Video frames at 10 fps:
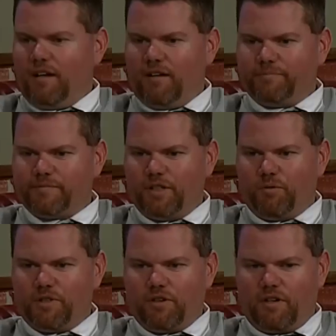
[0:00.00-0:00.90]
um, you
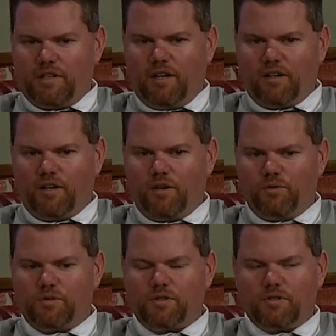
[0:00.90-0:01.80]
know, when you're a young
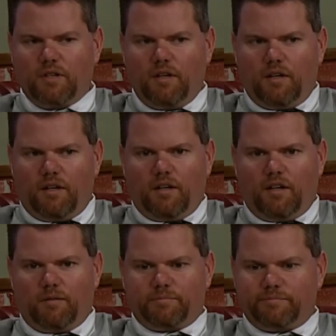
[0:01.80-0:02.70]
coach,
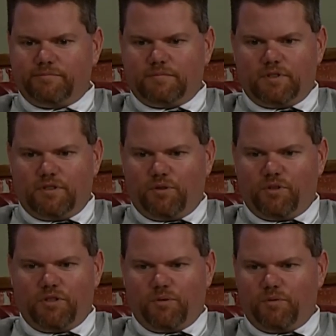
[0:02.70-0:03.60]
um,
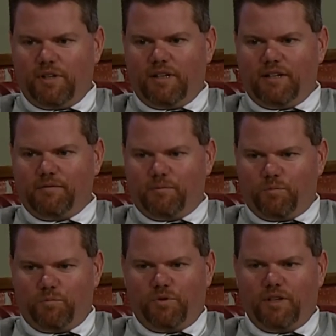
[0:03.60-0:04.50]
you're, you're really,
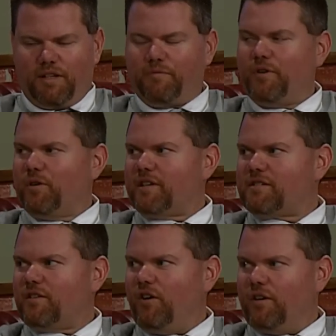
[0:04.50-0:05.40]
really
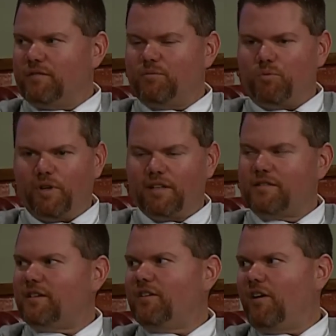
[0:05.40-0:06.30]
focused on
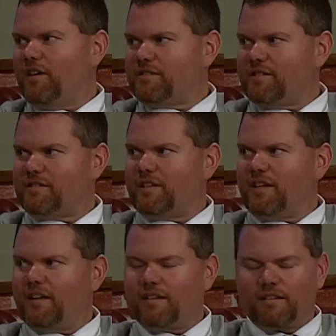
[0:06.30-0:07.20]
wins and losses yeah.
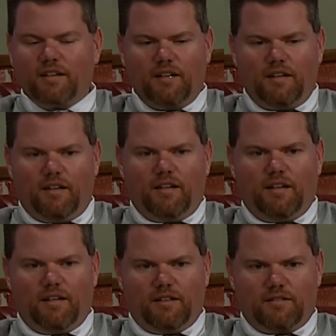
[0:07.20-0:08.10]
and,
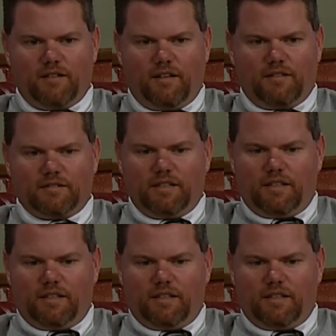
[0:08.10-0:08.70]
and, uh,